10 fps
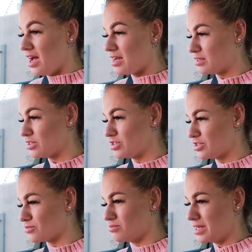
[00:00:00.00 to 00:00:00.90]
It is
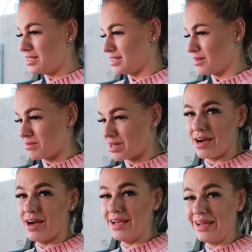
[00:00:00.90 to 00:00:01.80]
just really something
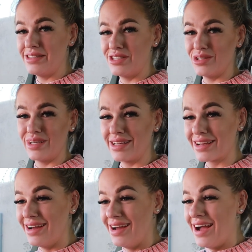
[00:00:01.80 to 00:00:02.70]
I hate doing.